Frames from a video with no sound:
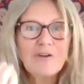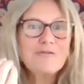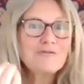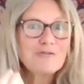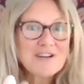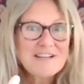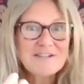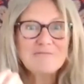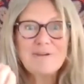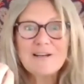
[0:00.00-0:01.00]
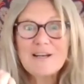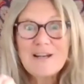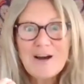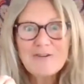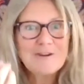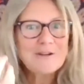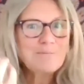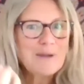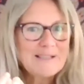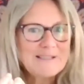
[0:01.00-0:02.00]
of freedom and love and
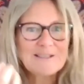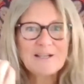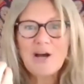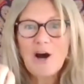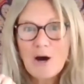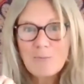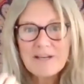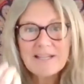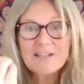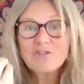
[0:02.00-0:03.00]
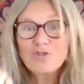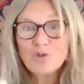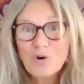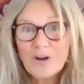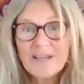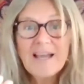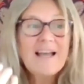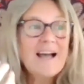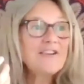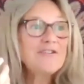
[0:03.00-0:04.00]
peace and harmony and joy,
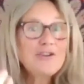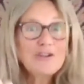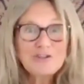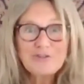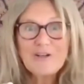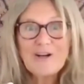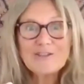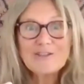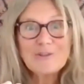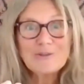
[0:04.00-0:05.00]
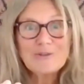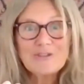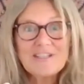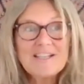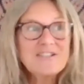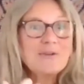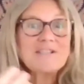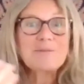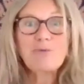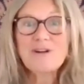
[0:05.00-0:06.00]
and nurturing our children to
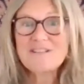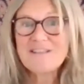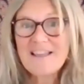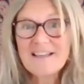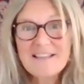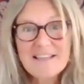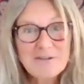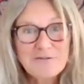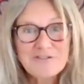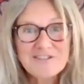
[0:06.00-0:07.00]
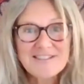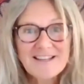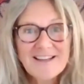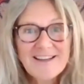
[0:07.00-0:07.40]
express their gifts,